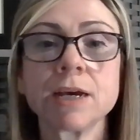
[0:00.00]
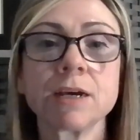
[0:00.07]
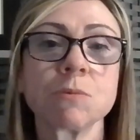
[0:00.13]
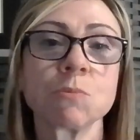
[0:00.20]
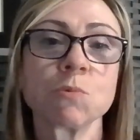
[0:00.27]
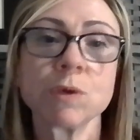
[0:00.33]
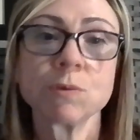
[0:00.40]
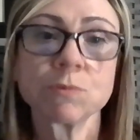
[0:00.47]

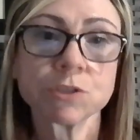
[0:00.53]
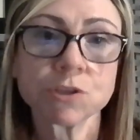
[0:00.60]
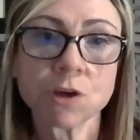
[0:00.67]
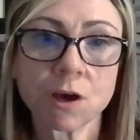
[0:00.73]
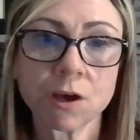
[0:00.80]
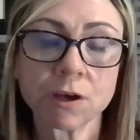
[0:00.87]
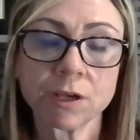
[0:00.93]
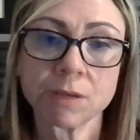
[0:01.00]
We will
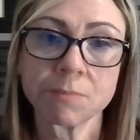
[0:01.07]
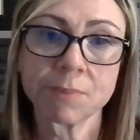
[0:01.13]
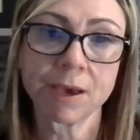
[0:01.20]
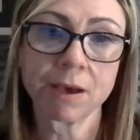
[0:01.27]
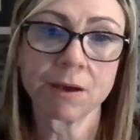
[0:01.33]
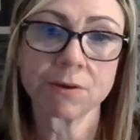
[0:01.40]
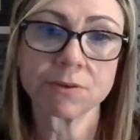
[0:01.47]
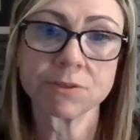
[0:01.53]
talk
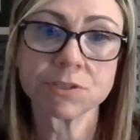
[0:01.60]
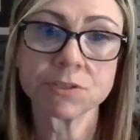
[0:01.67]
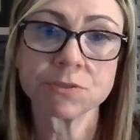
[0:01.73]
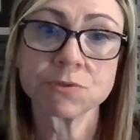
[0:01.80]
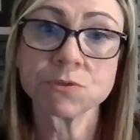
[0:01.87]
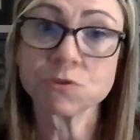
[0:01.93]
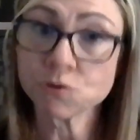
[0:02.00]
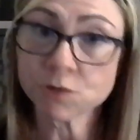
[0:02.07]
about
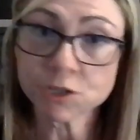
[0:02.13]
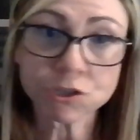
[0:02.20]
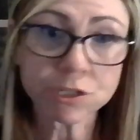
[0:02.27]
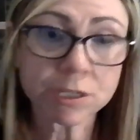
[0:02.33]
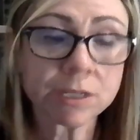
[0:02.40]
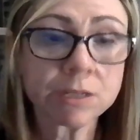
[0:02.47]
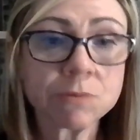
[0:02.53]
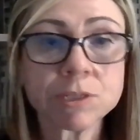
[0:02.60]

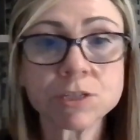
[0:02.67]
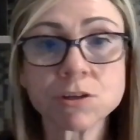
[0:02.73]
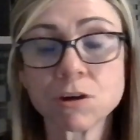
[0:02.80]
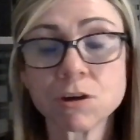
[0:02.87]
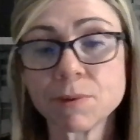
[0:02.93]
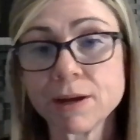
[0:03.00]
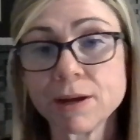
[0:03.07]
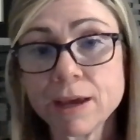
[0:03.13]
nutrition. We
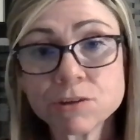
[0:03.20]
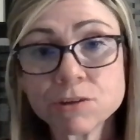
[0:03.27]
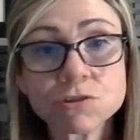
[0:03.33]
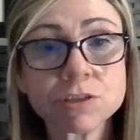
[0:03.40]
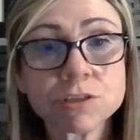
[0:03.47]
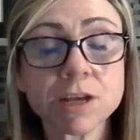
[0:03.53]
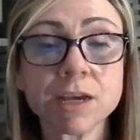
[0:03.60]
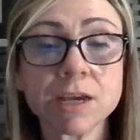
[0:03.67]
talk about
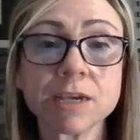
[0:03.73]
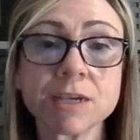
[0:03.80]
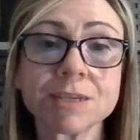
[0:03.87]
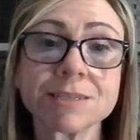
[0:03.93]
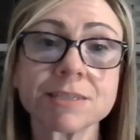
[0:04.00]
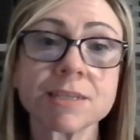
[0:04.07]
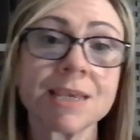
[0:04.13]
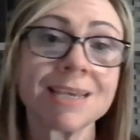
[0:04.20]

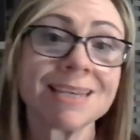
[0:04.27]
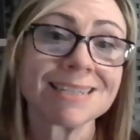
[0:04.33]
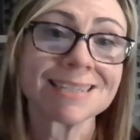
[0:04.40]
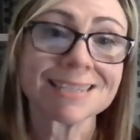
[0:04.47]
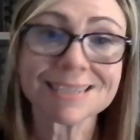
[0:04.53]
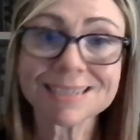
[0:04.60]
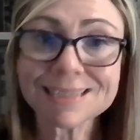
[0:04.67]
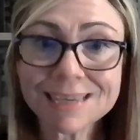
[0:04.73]
exercise,
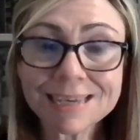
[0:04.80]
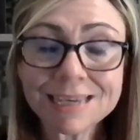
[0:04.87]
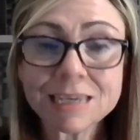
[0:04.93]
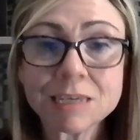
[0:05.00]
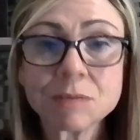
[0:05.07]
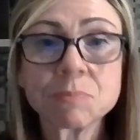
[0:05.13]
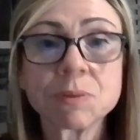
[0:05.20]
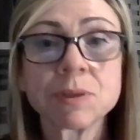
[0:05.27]

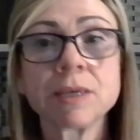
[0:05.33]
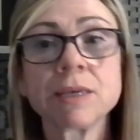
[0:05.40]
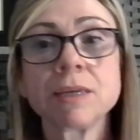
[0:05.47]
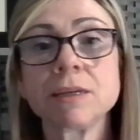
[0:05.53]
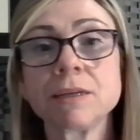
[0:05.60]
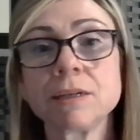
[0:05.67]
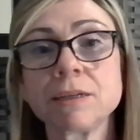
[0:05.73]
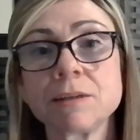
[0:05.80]
sleep,
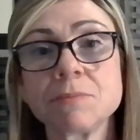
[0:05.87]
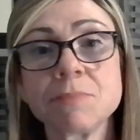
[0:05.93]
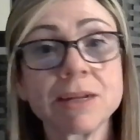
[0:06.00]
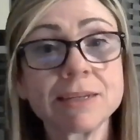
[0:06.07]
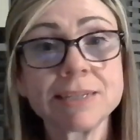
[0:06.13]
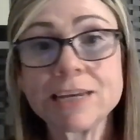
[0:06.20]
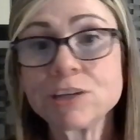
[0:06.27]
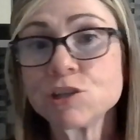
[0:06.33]

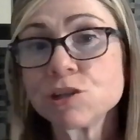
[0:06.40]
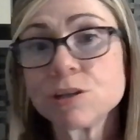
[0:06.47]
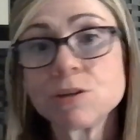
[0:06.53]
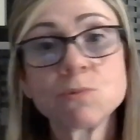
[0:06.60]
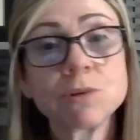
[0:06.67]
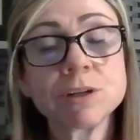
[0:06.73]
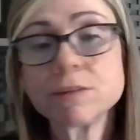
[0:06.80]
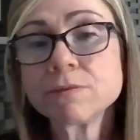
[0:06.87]

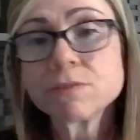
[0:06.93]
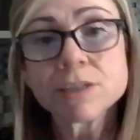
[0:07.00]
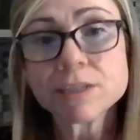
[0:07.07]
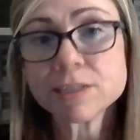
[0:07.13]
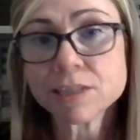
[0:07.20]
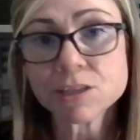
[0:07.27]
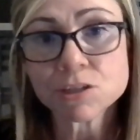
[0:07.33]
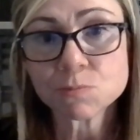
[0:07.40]
meditation, whatever it
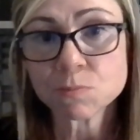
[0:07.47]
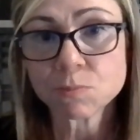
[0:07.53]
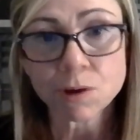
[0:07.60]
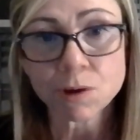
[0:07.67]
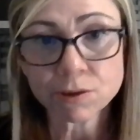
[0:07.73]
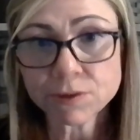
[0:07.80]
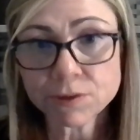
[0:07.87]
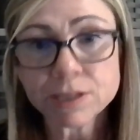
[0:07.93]
is that's
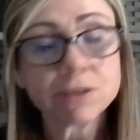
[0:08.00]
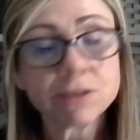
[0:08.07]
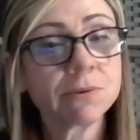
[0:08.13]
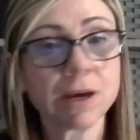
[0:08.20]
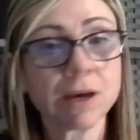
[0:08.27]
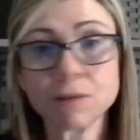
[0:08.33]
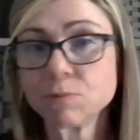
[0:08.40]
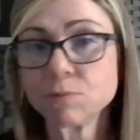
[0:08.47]
bothering you.
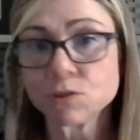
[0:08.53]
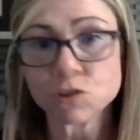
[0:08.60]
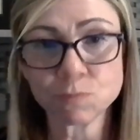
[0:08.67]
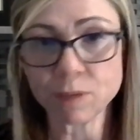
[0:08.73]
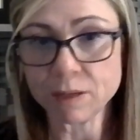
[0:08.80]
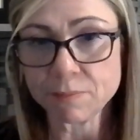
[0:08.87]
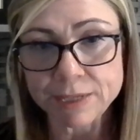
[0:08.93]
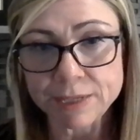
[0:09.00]
I will do
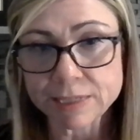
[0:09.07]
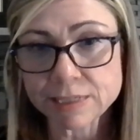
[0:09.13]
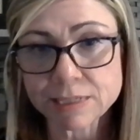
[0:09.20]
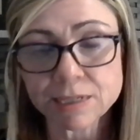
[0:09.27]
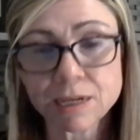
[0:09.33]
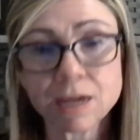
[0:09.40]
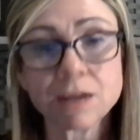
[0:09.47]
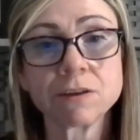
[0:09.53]
my best
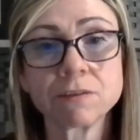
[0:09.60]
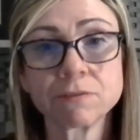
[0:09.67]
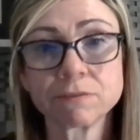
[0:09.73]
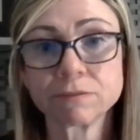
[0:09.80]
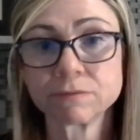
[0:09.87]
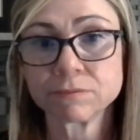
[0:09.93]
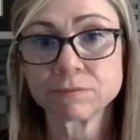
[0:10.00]
to kind of